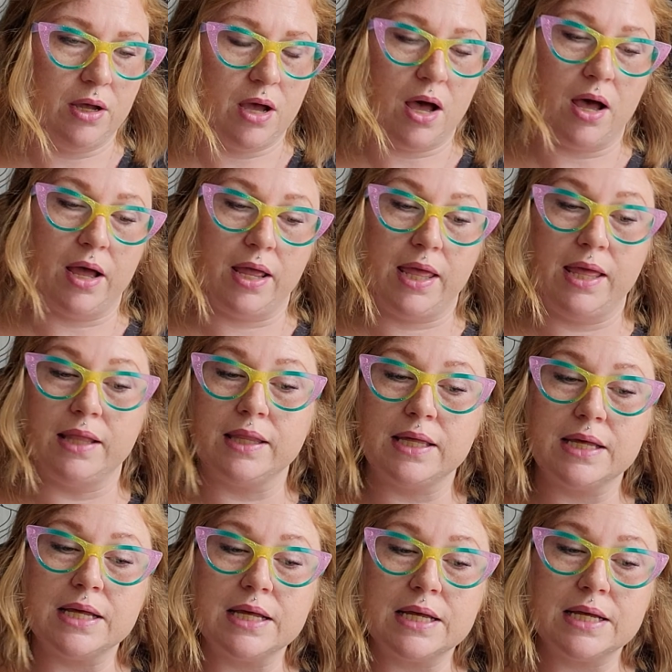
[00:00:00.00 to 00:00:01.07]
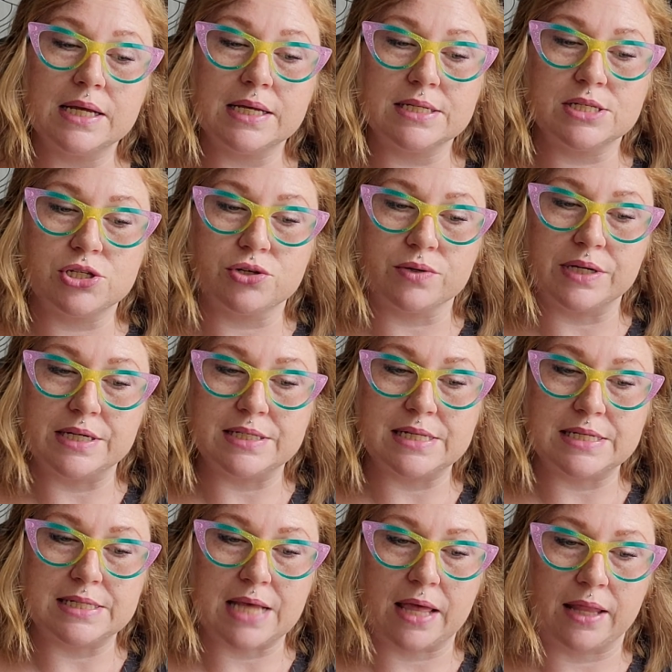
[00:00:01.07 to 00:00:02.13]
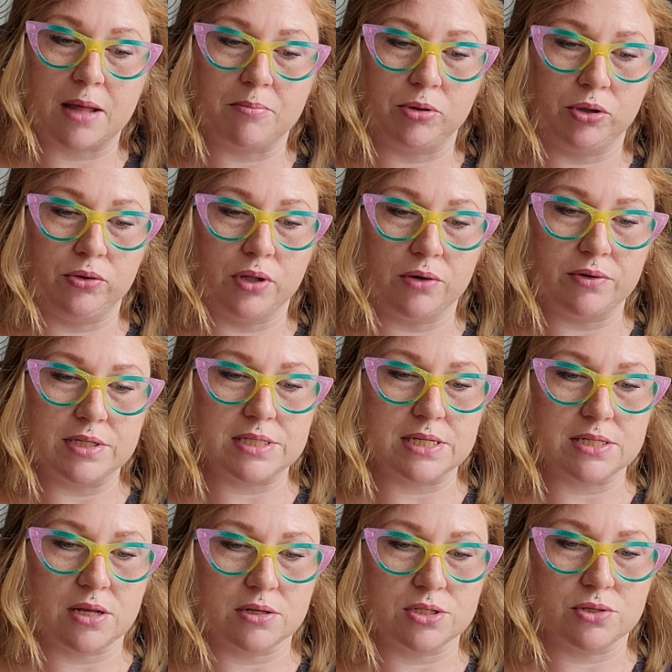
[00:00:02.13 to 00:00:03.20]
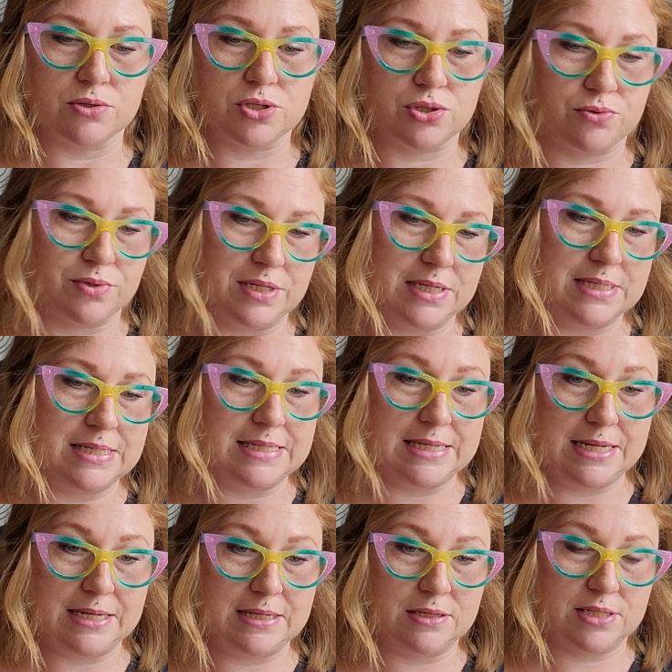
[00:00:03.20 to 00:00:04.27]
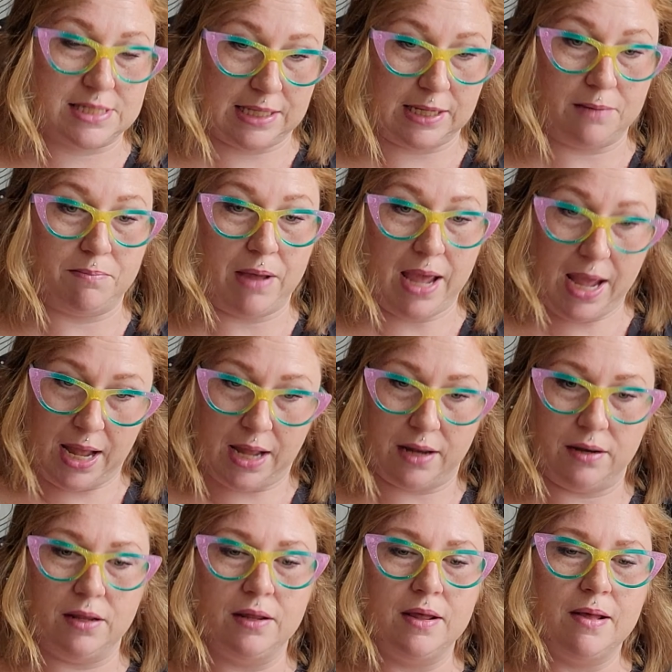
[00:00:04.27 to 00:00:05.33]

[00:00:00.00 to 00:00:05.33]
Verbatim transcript: Uh, healing histories say that Blue Lotus is also a serene sleep aid